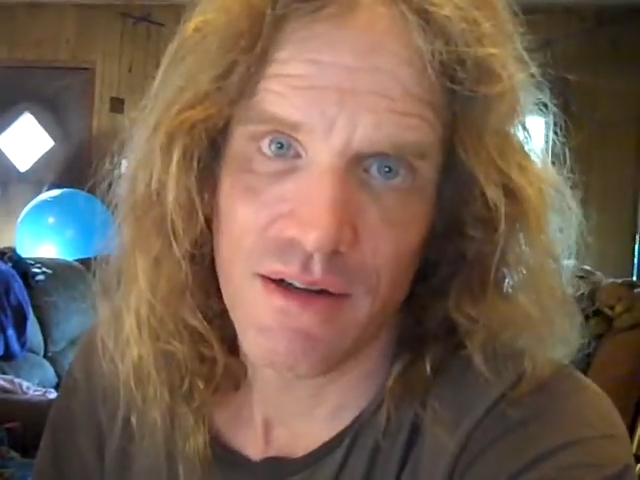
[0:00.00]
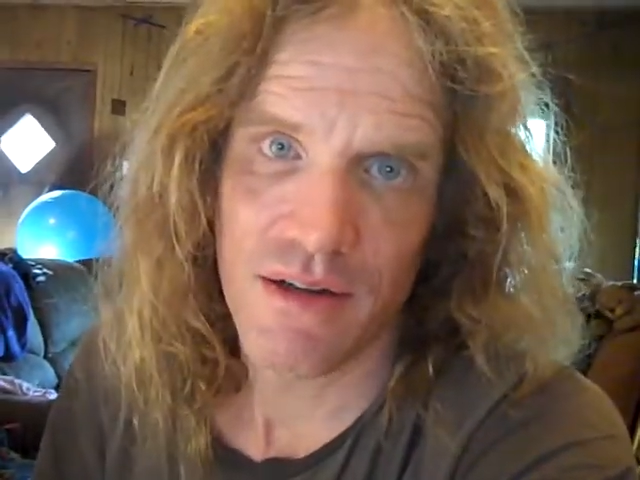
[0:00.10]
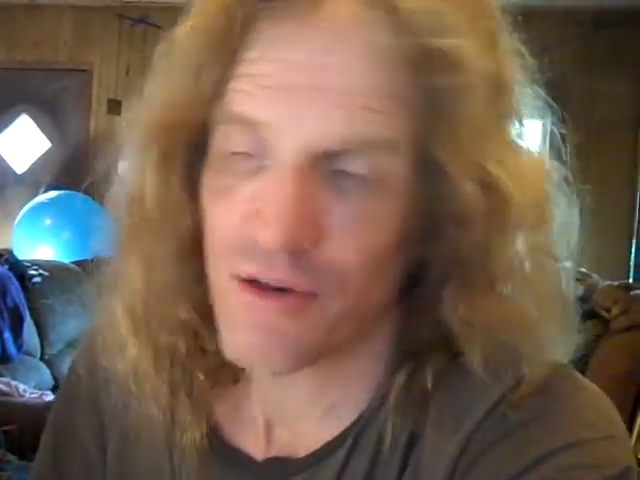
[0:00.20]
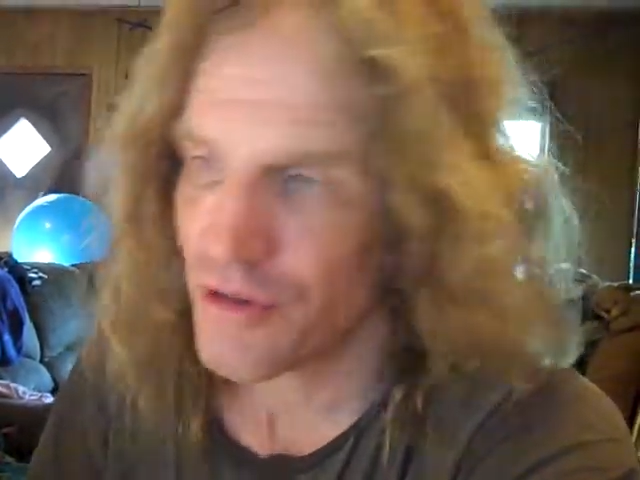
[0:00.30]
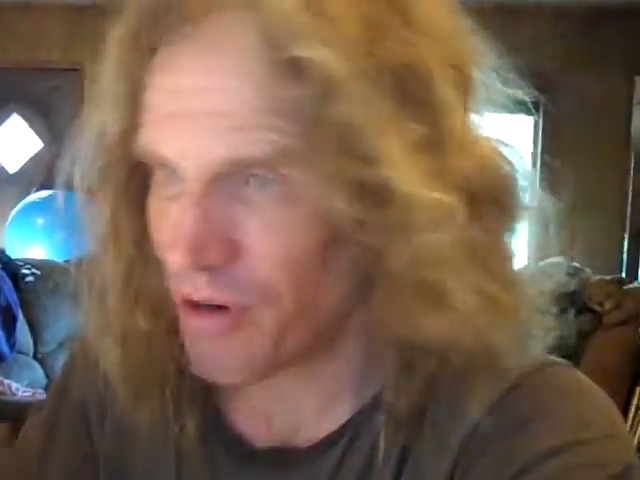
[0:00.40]
You
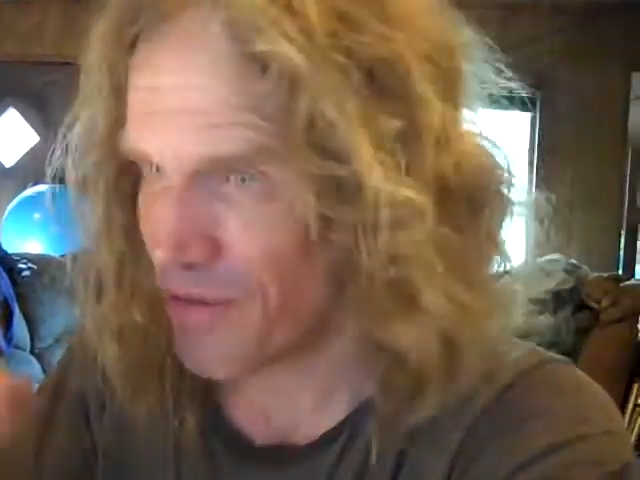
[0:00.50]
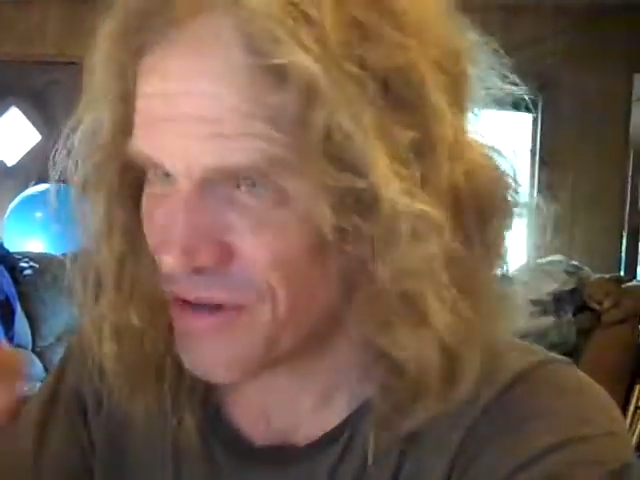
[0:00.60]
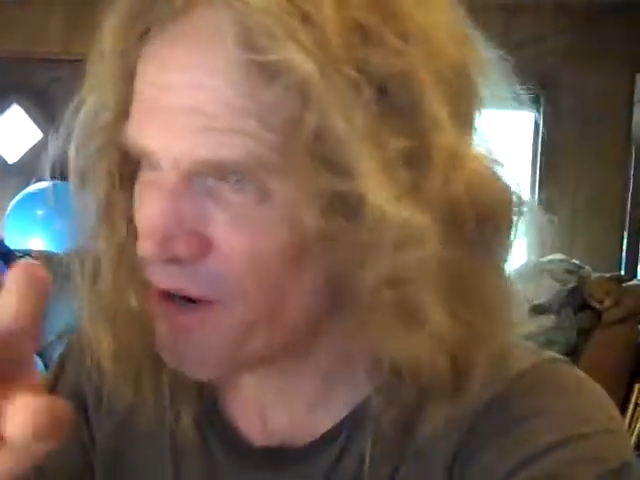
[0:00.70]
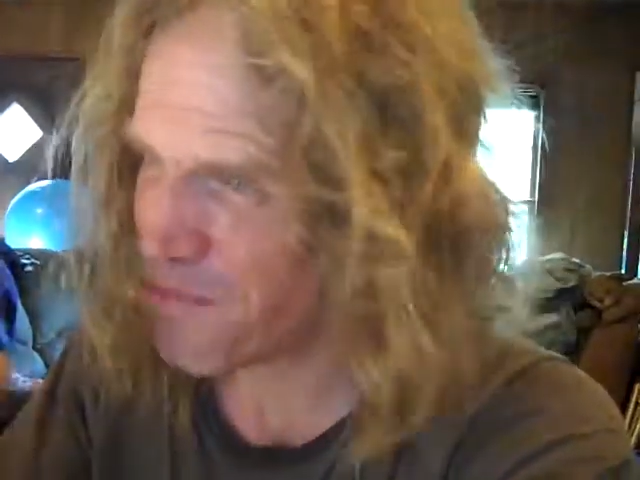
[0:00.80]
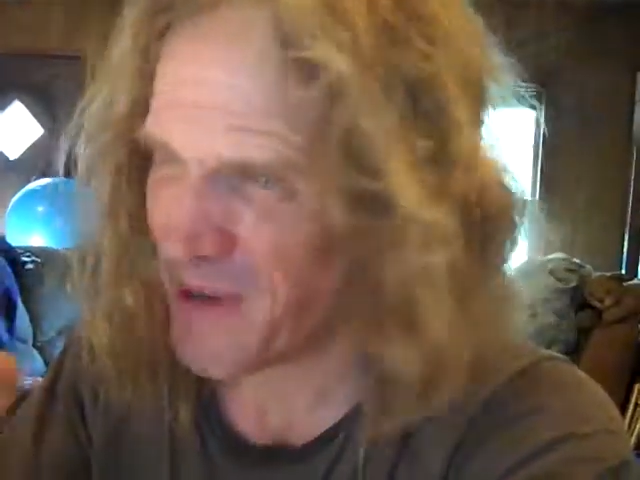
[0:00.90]
know,
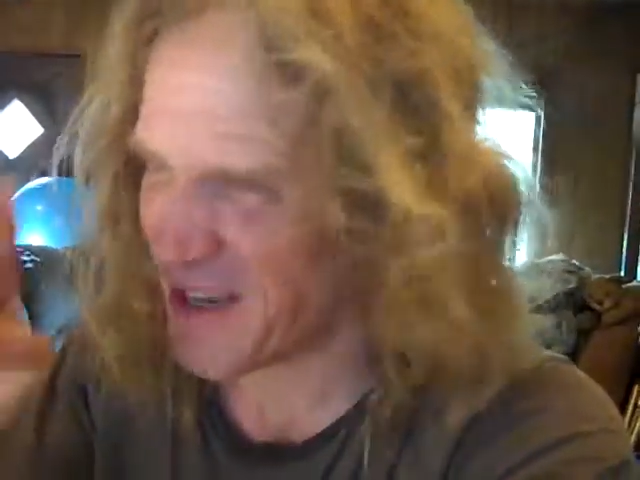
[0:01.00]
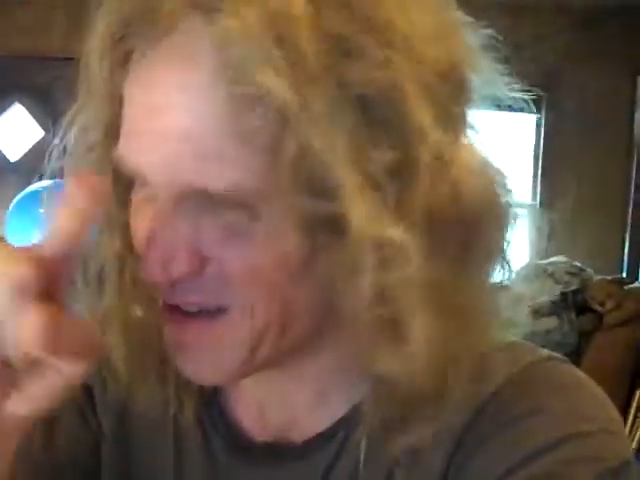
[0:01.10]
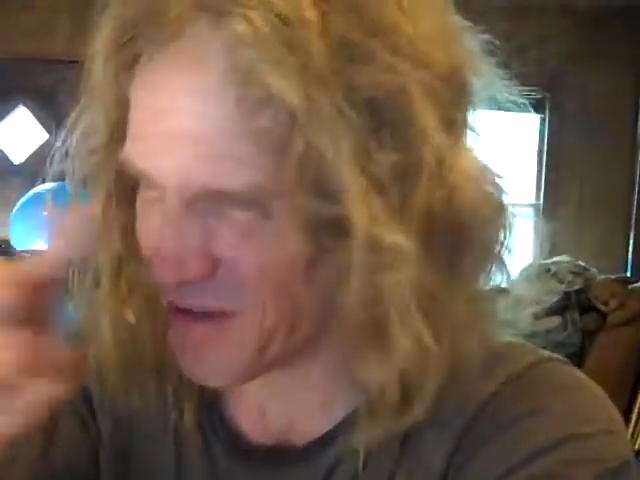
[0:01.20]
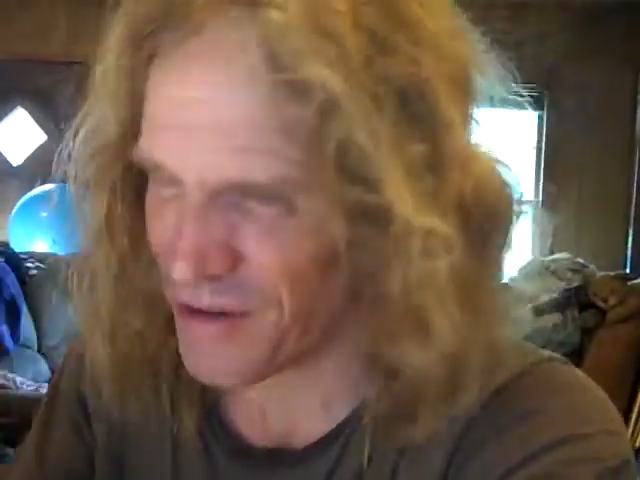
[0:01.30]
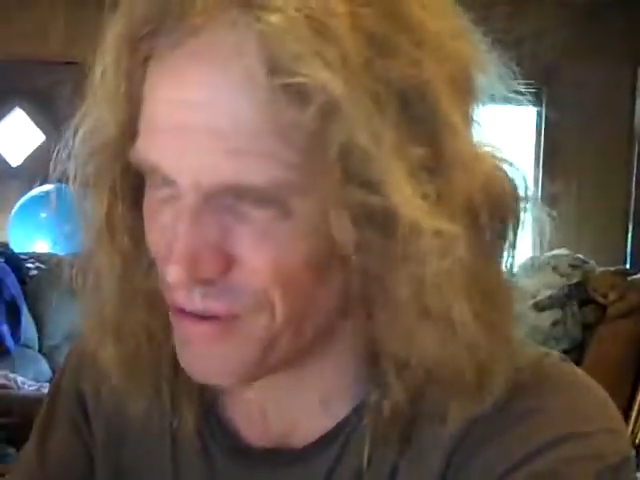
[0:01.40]
don't be
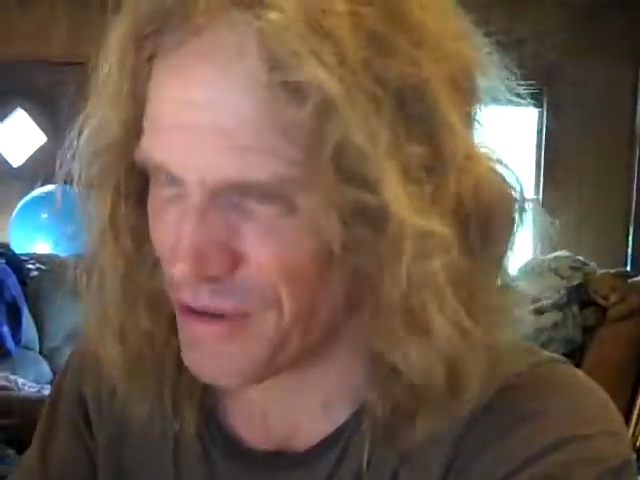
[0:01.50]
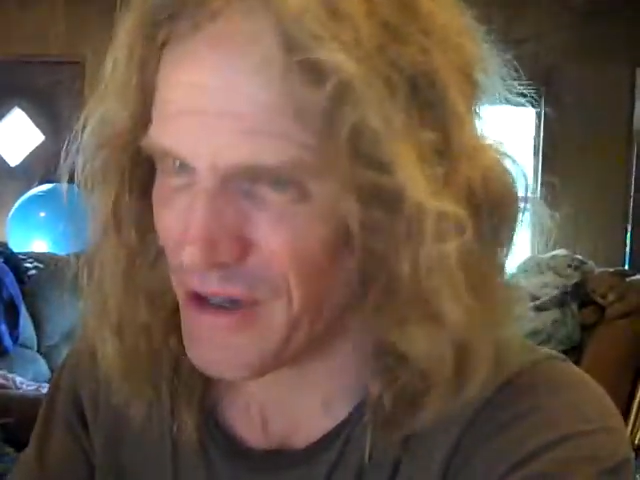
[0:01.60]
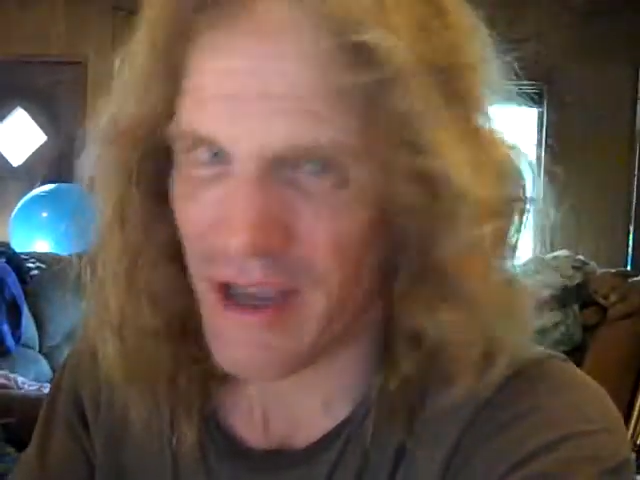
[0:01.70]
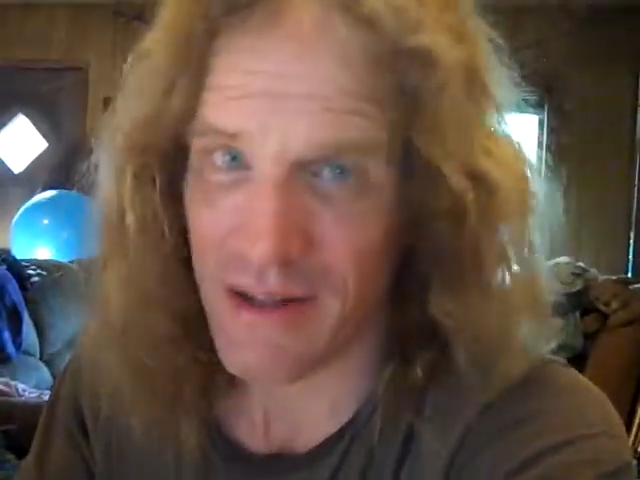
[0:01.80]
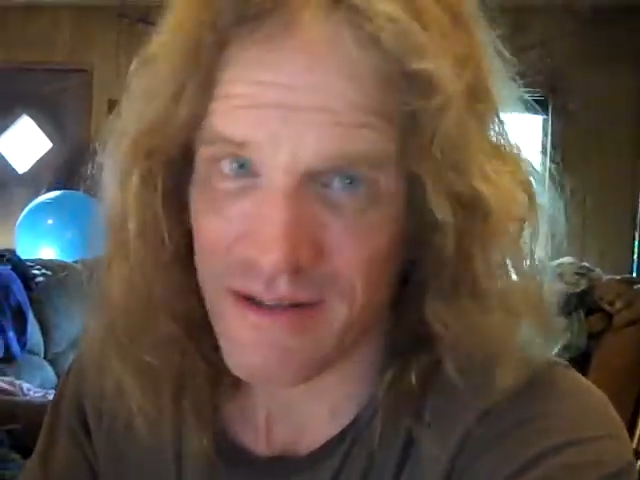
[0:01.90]
deluded as